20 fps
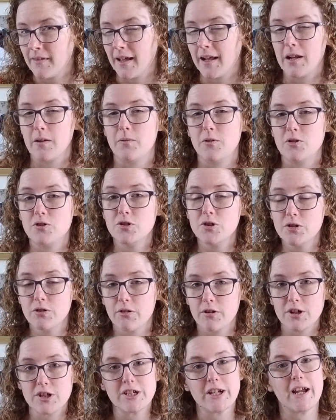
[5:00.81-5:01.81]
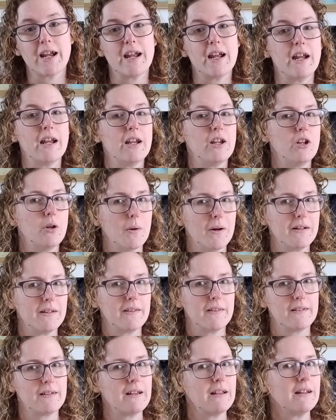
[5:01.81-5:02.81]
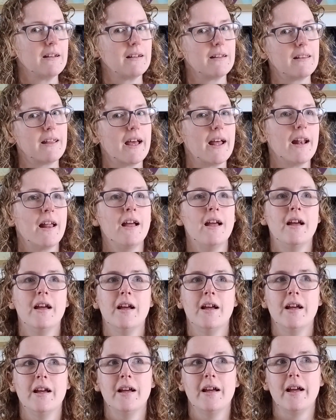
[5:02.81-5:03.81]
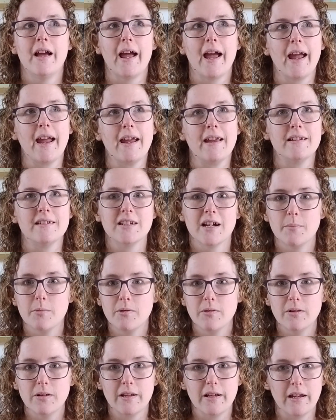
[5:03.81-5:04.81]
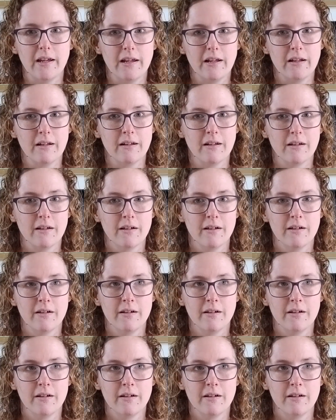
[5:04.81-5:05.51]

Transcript: And if you do crochet, you understand that a double in